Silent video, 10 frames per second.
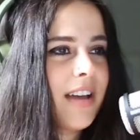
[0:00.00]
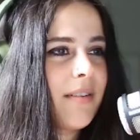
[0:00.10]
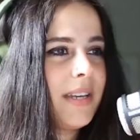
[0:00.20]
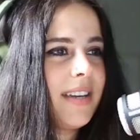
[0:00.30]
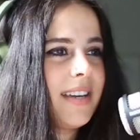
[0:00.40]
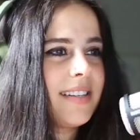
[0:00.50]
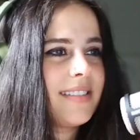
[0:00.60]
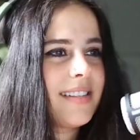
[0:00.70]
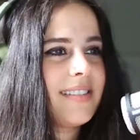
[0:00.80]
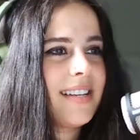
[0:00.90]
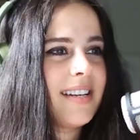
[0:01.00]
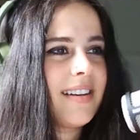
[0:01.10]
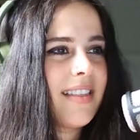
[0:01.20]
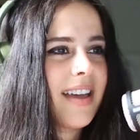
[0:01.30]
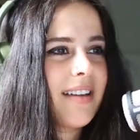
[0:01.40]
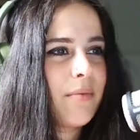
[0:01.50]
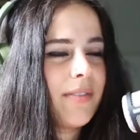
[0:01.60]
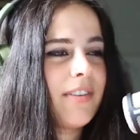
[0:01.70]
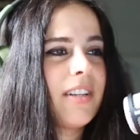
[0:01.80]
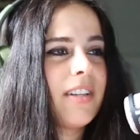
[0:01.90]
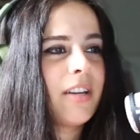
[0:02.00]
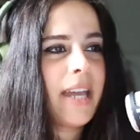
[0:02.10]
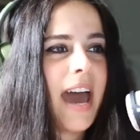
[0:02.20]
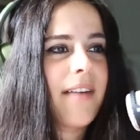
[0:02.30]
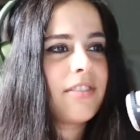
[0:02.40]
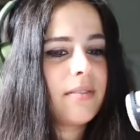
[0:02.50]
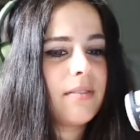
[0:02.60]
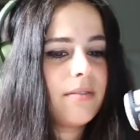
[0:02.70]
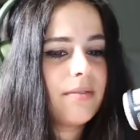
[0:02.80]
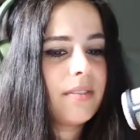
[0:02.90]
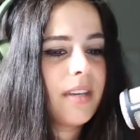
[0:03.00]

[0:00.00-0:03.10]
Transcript: that we exist in that we feel like we have to